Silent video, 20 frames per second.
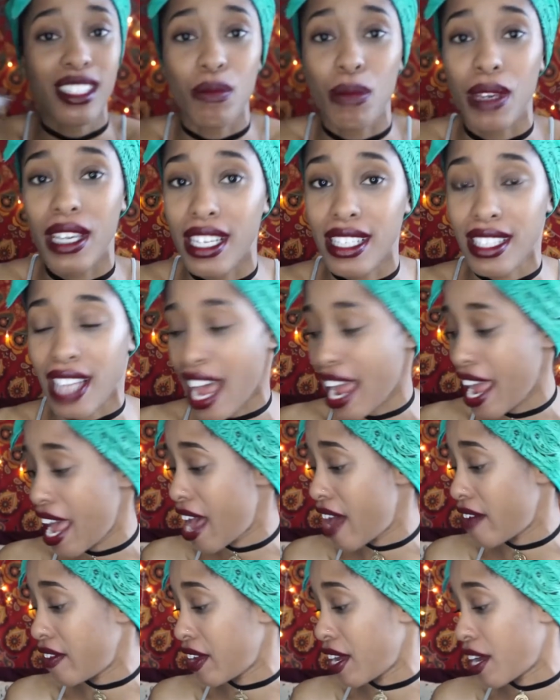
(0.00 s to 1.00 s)
because I
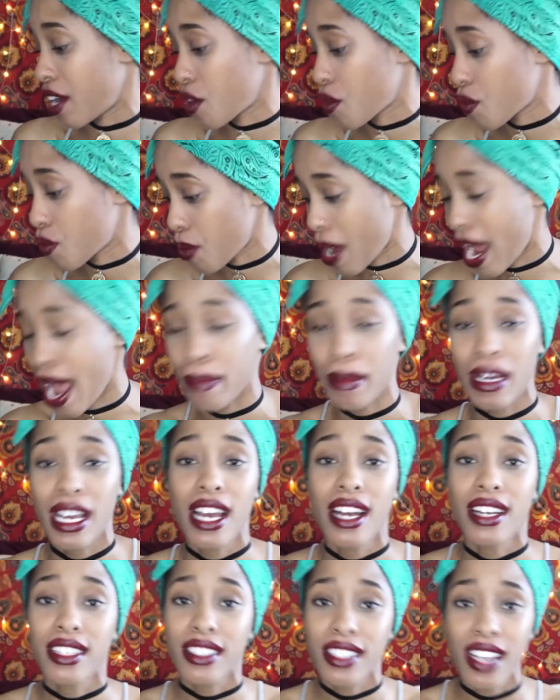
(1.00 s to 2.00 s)
have a crap
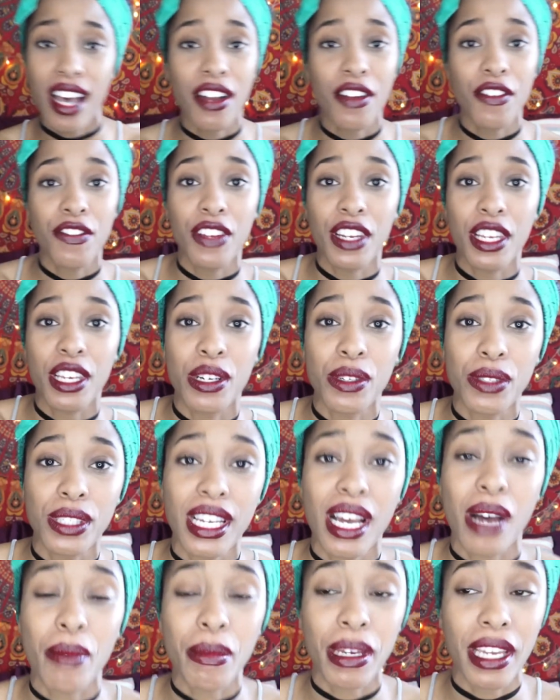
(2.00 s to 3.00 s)
ton of videos
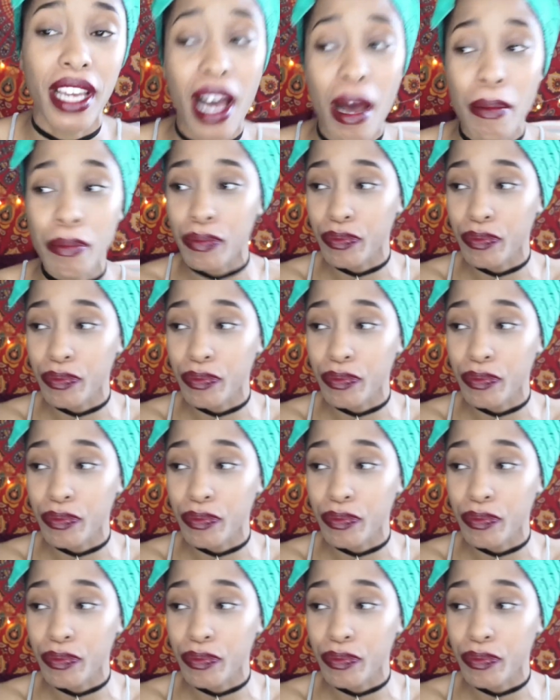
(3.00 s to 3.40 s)
coming up.